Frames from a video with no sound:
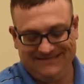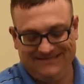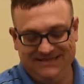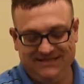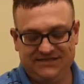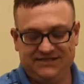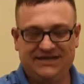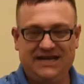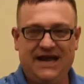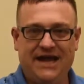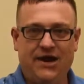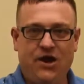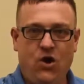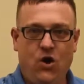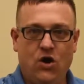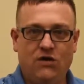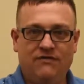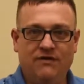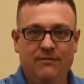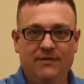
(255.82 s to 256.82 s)
It's kind of
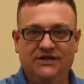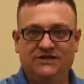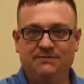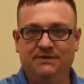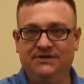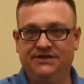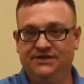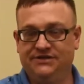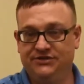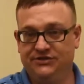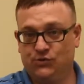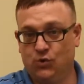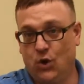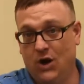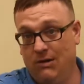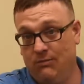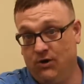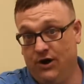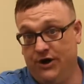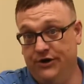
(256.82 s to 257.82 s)
hard from this position, so
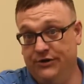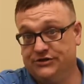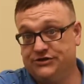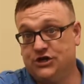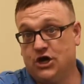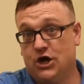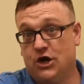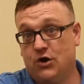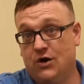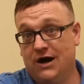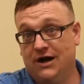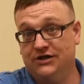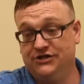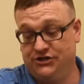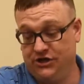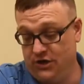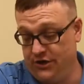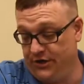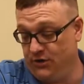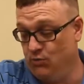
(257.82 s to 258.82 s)
what I'm going to do is turn around and
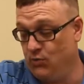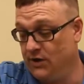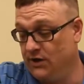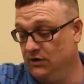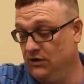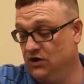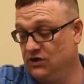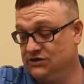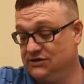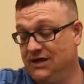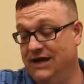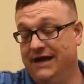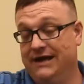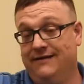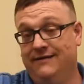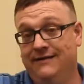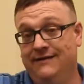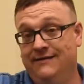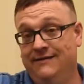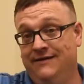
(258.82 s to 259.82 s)
show you what it looks like
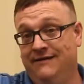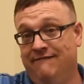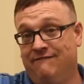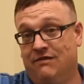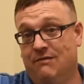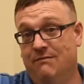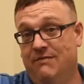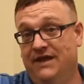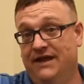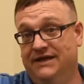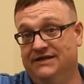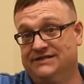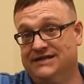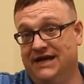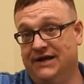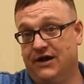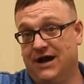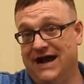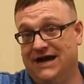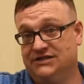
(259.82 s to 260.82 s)
from this, how
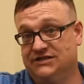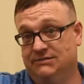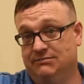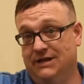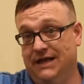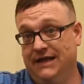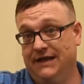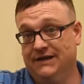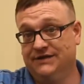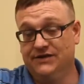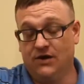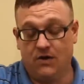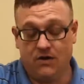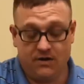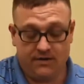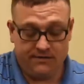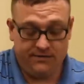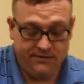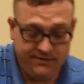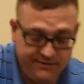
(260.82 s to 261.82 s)
you're actually playing
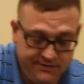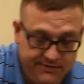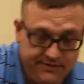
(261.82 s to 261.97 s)
guitar.